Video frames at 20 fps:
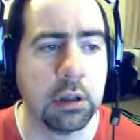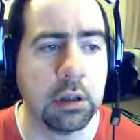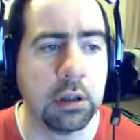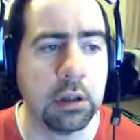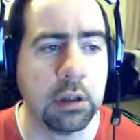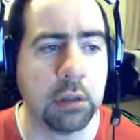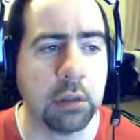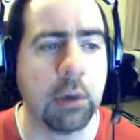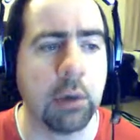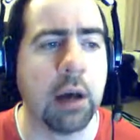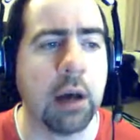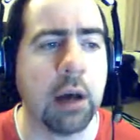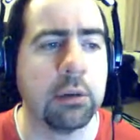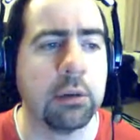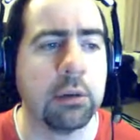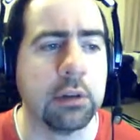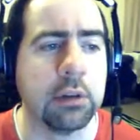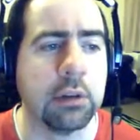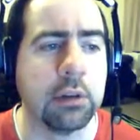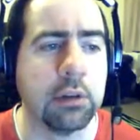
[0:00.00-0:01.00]
And
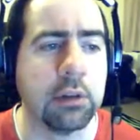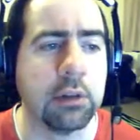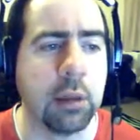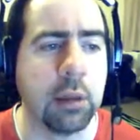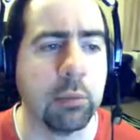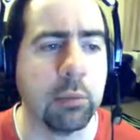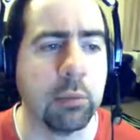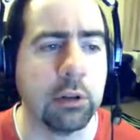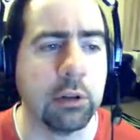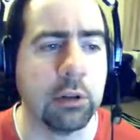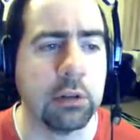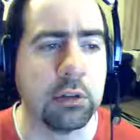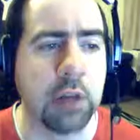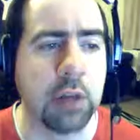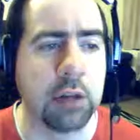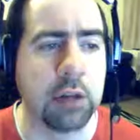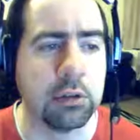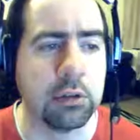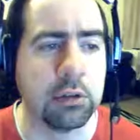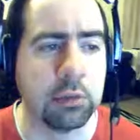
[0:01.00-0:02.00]
whilst this temporary
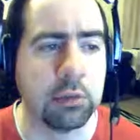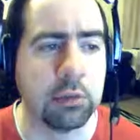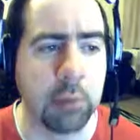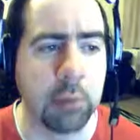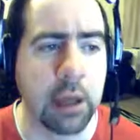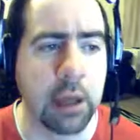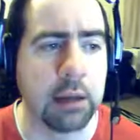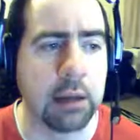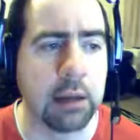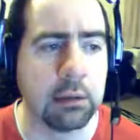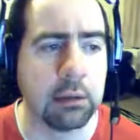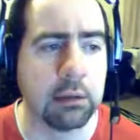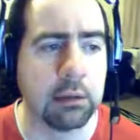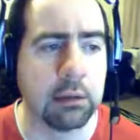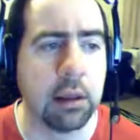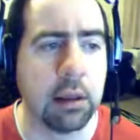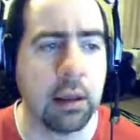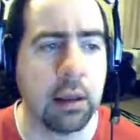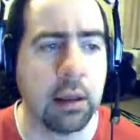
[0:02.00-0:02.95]
statue remains,